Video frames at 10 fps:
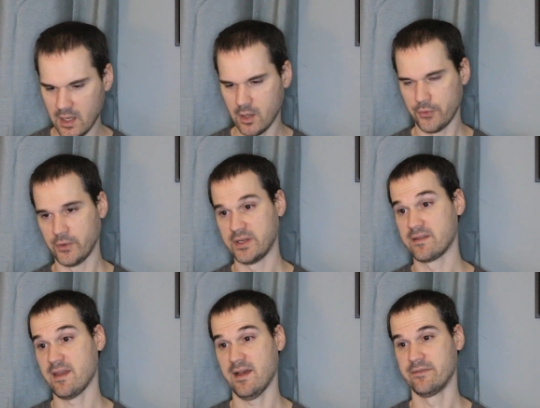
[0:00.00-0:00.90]
Although it
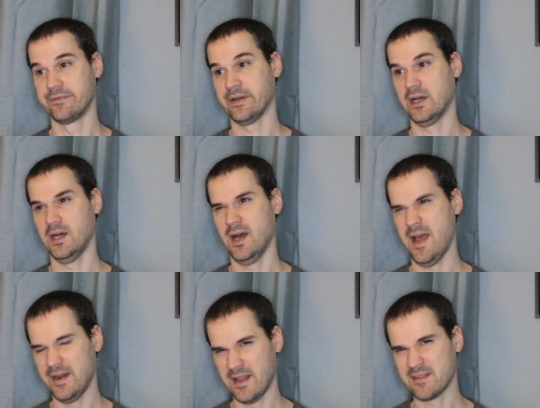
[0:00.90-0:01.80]
does have,
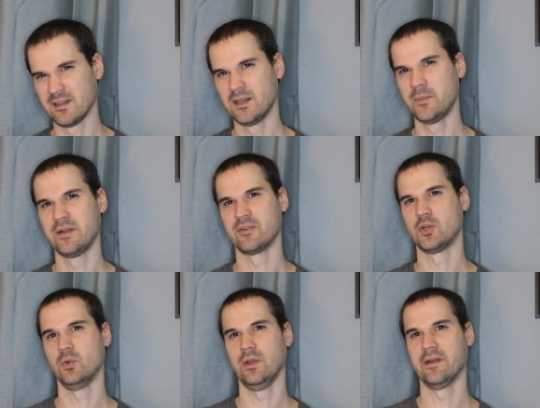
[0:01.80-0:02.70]
and it has a little bit of a
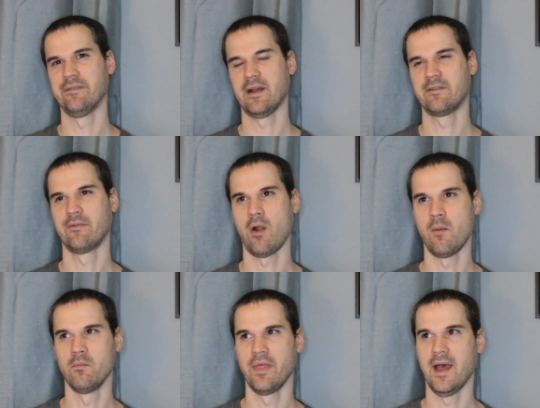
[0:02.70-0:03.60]
cooling effect
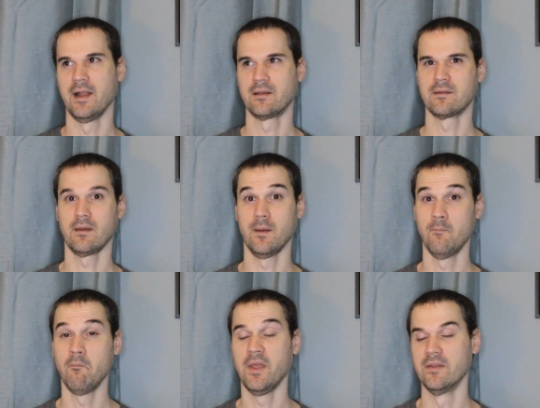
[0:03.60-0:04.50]
from that
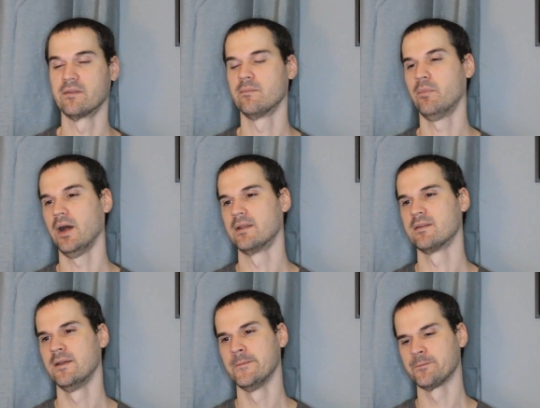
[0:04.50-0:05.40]
mint, but
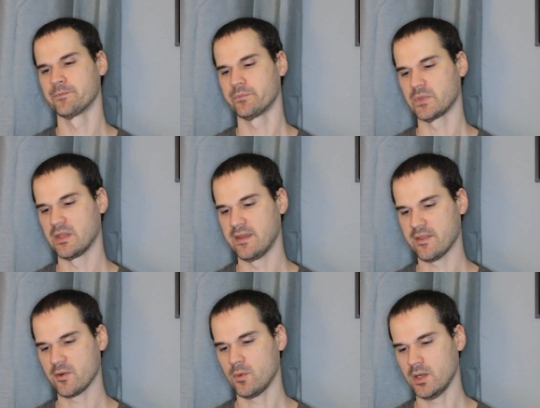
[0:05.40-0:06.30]
the
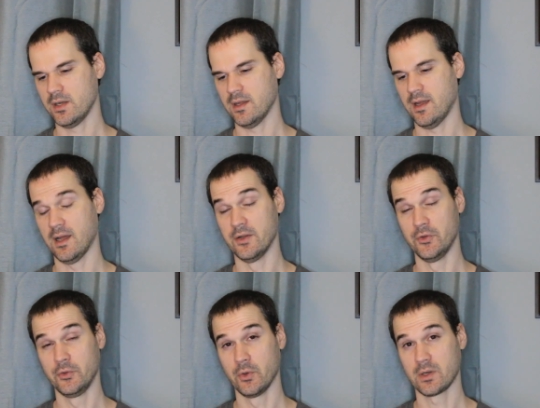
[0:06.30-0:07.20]
other one,
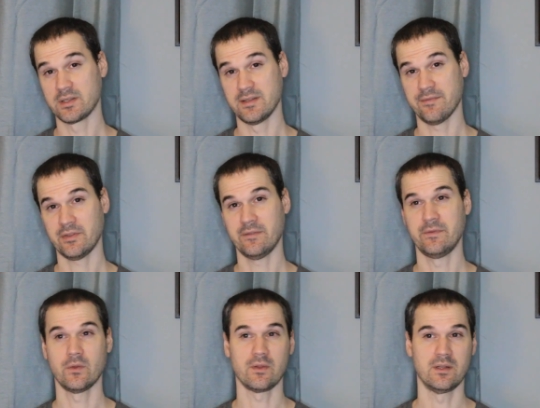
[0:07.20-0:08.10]
New York, definitely
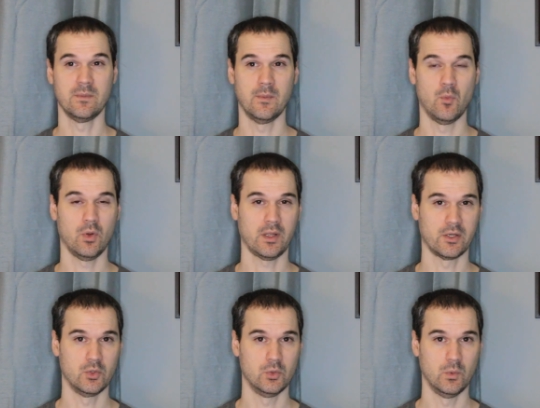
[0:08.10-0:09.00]
feels a little bit more like
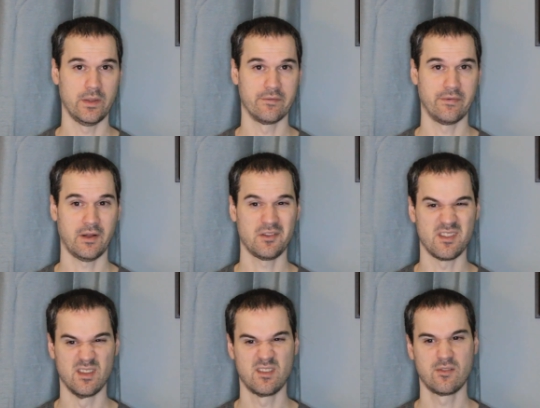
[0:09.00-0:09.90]
a cool weather
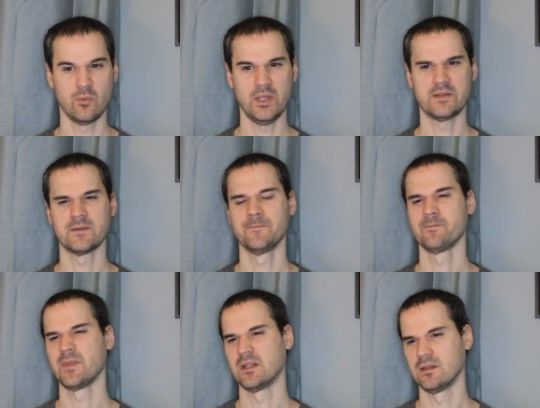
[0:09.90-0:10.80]
fragrance. It's sweet,
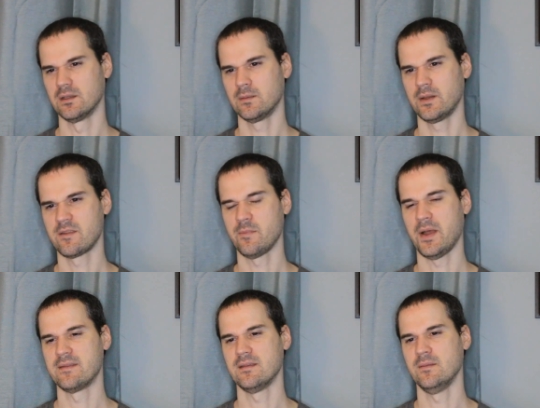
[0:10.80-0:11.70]
a little bit
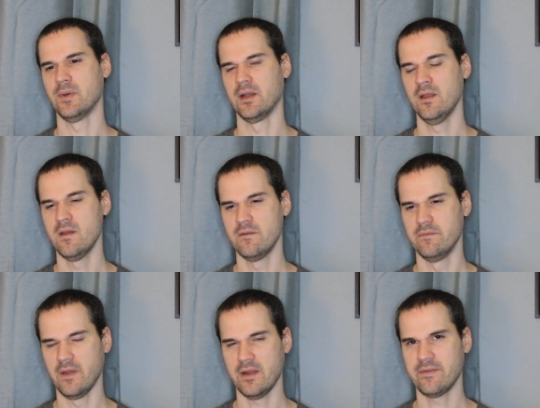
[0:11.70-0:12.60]
spicy, but
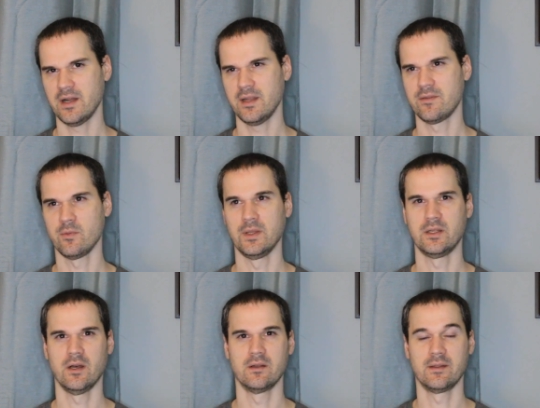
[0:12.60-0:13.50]
very, very sweet
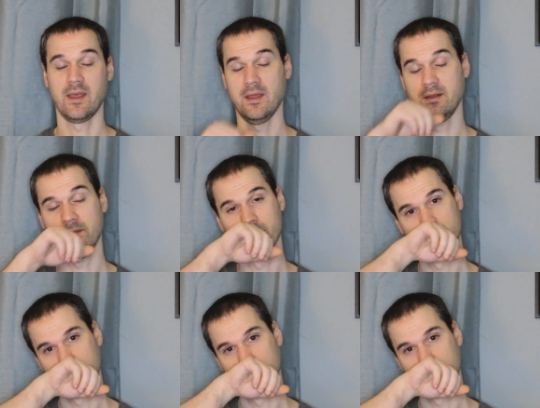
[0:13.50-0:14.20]
cotton candy.